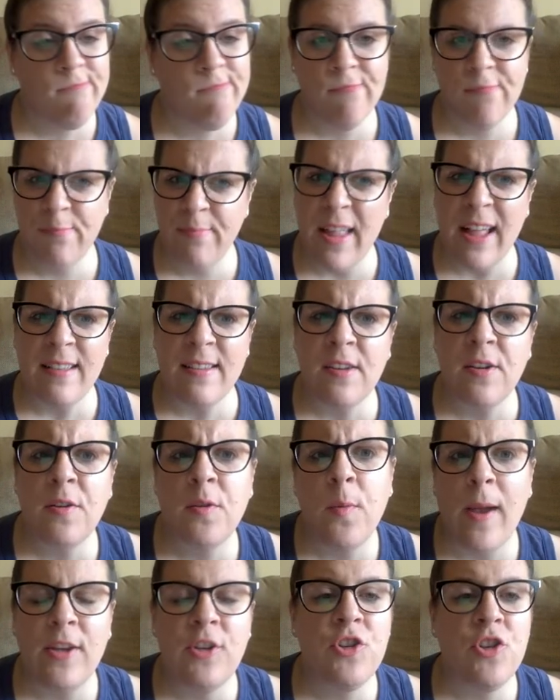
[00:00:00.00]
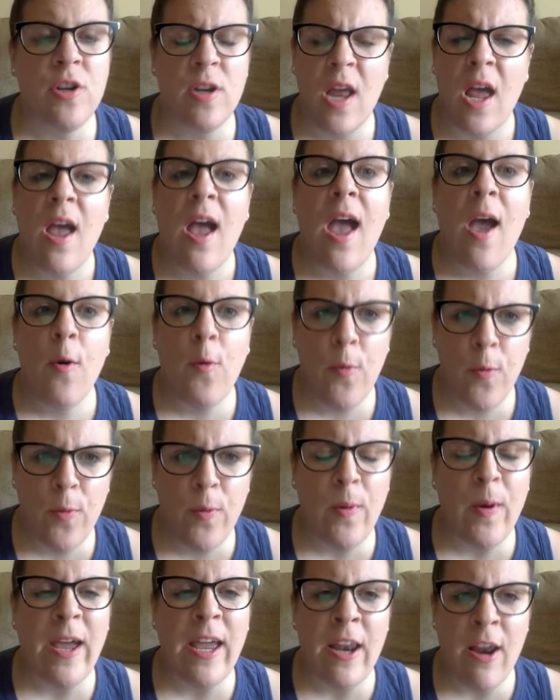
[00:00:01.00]
And that's a good question.
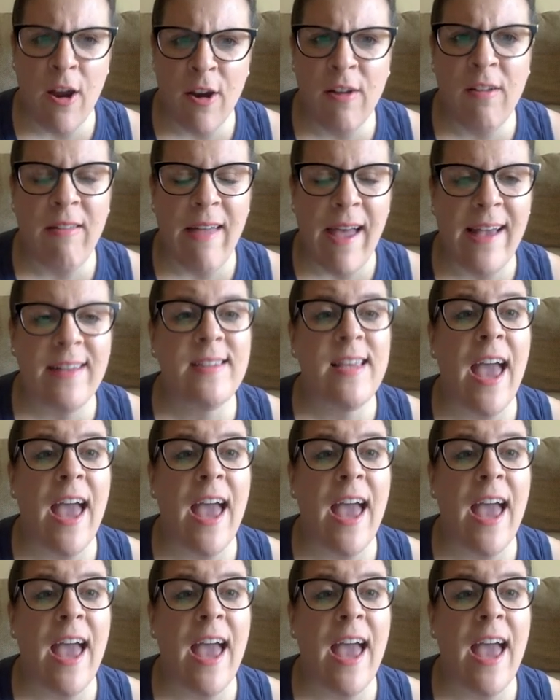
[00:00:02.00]
Who in our class